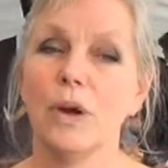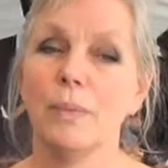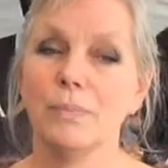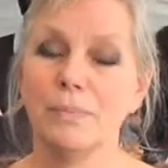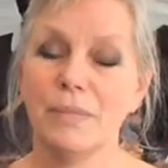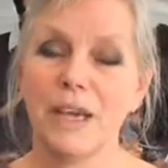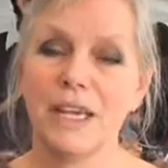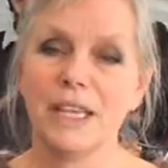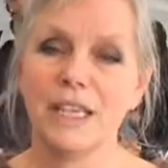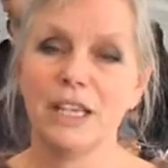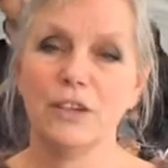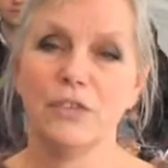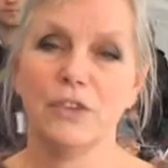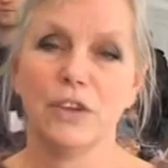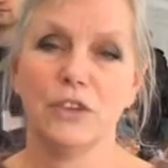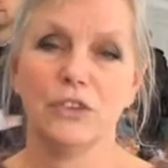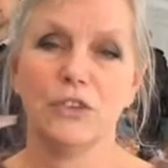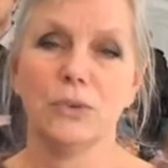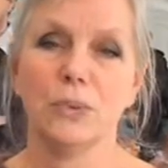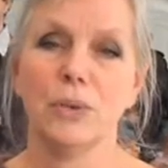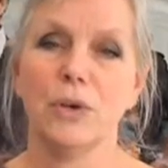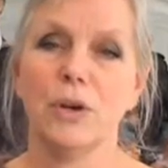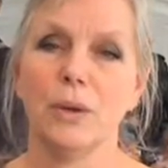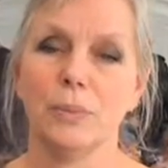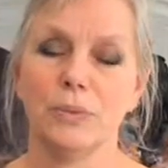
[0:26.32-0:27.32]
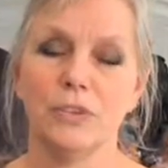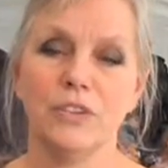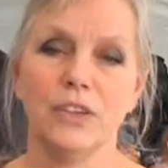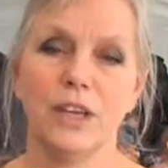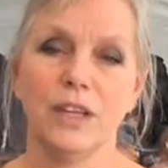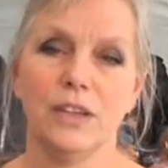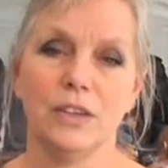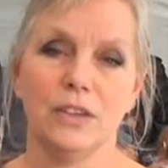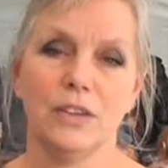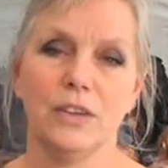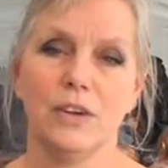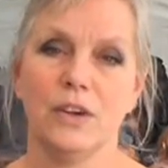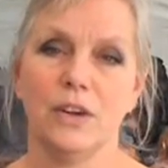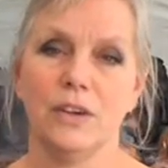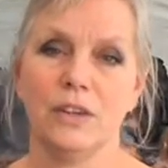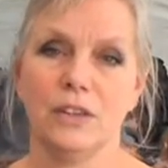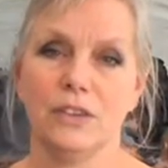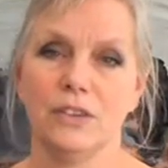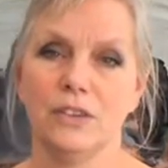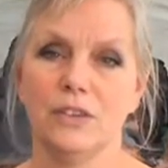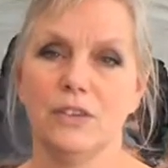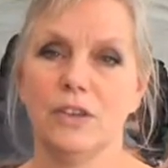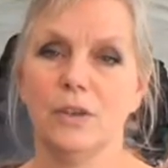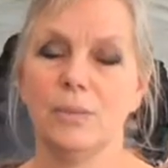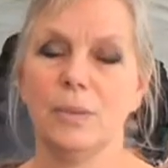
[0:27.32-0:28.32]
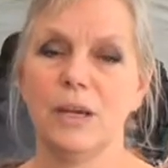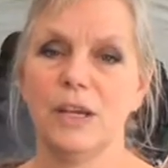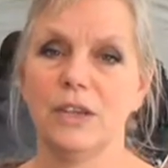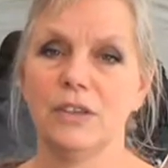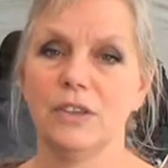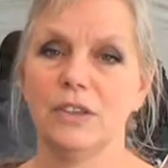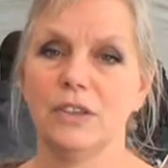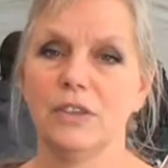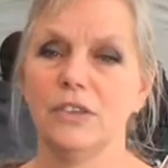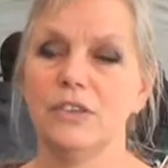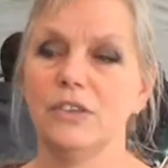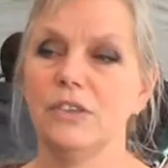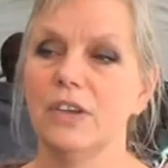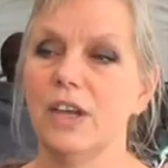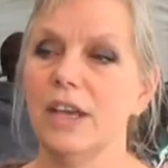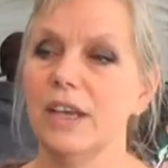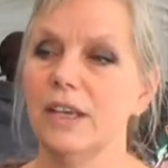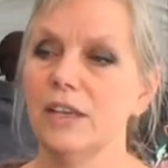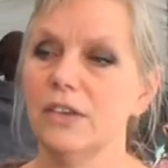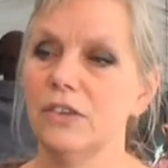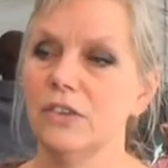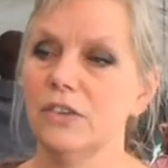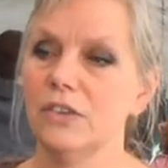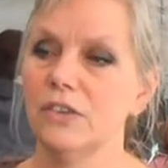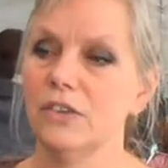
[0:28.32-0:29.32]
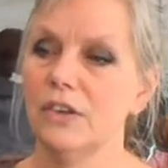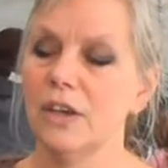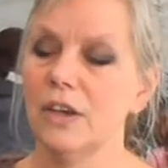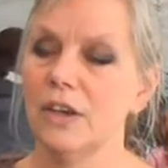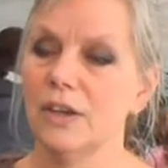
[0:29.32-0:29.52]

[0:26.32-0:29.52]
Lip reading: Many of us were upset in Ireland about this, and